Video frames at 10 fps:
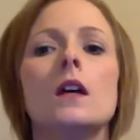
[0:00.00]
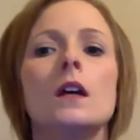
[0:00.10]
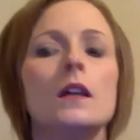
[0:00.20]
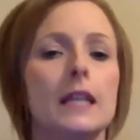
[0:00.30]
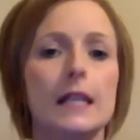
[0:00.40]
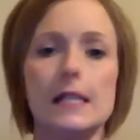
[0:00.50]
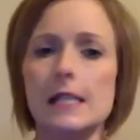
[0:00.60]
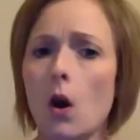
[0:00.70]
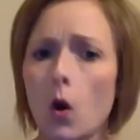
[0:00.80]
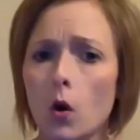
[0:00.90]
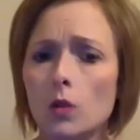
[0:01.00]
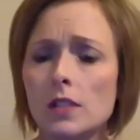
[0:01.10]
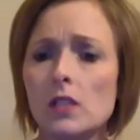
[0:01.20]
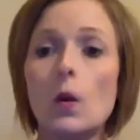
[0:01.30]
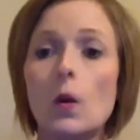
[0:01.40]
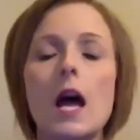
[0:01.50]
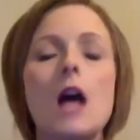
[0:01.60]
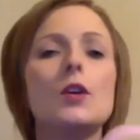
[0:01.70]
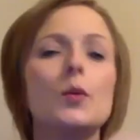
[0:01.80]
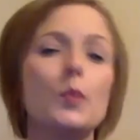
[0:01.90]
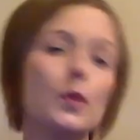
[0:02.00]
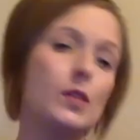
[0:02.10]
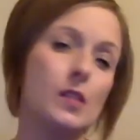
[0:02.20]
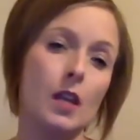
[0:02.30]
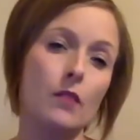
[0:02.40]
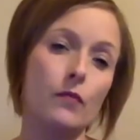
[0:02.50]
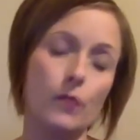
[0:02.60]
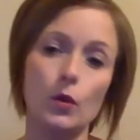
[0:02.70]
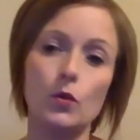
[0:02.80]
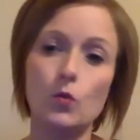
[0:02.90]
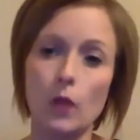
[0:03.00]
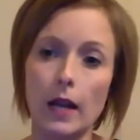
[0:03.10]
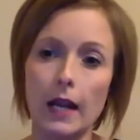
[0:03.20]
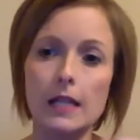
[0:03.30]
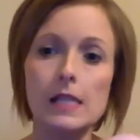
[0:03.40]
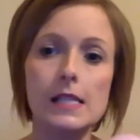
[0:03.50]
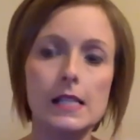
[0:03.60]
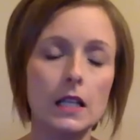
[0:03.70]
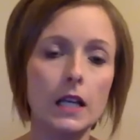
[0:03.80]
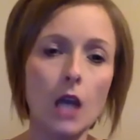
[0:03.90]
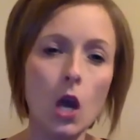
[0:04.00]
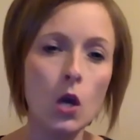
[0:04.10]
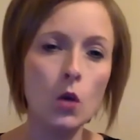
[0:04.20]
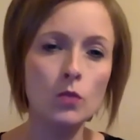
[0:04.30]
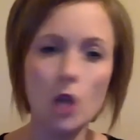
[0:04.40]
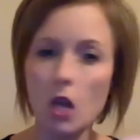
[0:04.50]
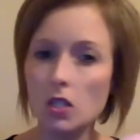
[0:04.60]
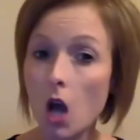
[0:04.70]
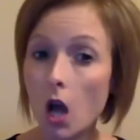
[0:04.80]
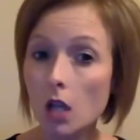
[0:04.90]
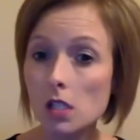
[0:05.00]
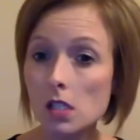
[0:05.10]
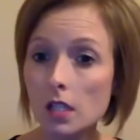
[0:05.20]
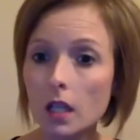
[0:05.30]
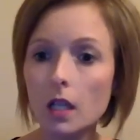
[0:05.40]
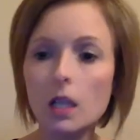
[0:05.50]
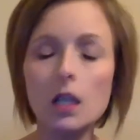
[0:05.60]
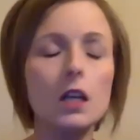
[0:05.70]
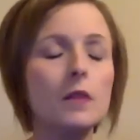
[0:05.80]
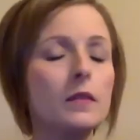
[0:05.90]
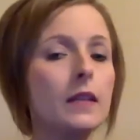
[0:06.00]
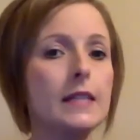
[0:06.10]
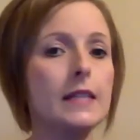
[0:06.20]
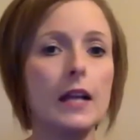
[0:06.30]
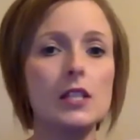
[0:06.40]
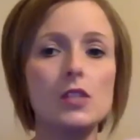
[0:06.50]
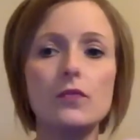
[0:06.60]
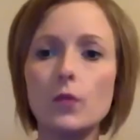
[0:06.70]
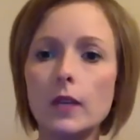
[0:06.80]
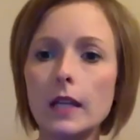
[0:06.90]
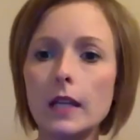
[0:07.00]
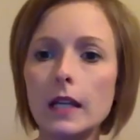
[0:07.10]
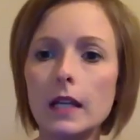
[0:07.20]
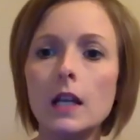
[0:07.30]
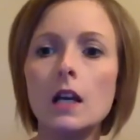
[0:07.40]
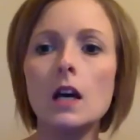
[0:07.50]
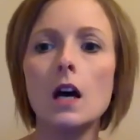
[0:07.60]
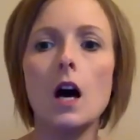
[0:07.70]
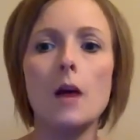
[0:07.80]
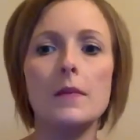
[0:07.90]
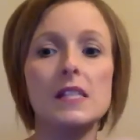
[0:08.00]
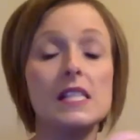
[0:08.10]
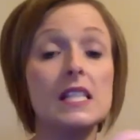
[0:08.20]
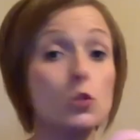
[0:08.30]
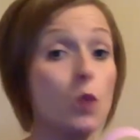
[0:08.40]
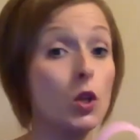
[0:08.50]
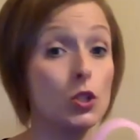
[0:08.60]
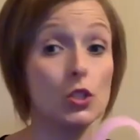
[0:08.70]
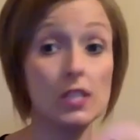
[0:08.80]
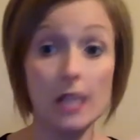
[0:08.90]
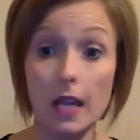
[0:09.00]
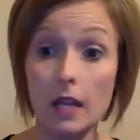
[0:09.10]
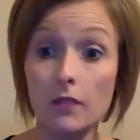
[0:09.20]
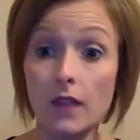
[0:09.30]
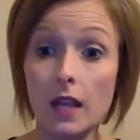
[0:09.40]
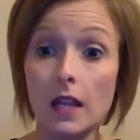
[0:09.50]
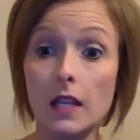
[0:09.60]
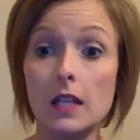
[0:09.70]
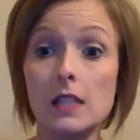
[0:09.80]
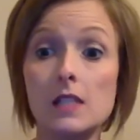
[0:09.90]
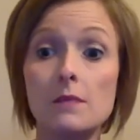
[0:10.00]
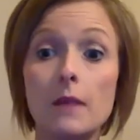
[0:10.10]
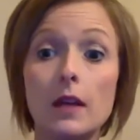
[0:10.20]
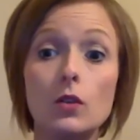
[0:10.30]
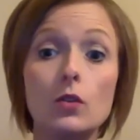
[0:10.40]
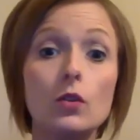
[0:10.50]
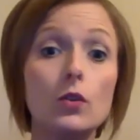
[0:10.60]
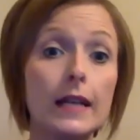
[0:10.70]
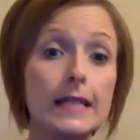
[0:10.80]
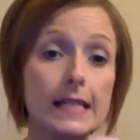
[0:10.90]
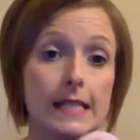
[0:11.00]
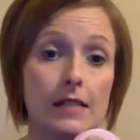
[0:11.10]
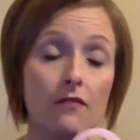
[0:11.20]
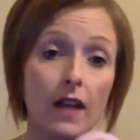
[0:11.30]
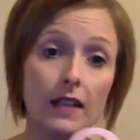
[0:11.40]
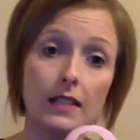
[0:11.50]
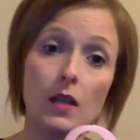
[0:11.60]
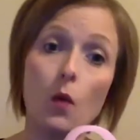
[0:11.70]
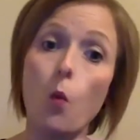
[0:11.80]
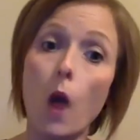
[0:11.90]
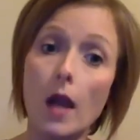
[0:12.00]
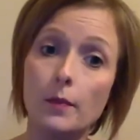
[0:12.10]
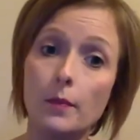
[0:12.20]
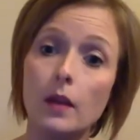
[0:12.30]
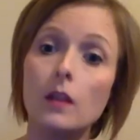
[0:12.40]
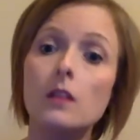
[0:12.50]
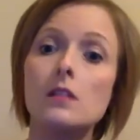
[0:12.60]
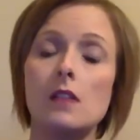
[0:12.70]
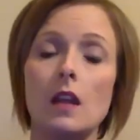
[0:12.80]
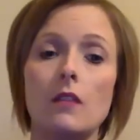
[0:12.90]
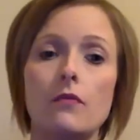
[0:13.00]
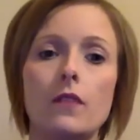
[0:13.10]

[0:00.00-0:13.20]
The Easy Hold is 100% food grade silicone, non-toxic, latex free, it's dishwasher safe, and it's medical grade disinfectant wipe safe.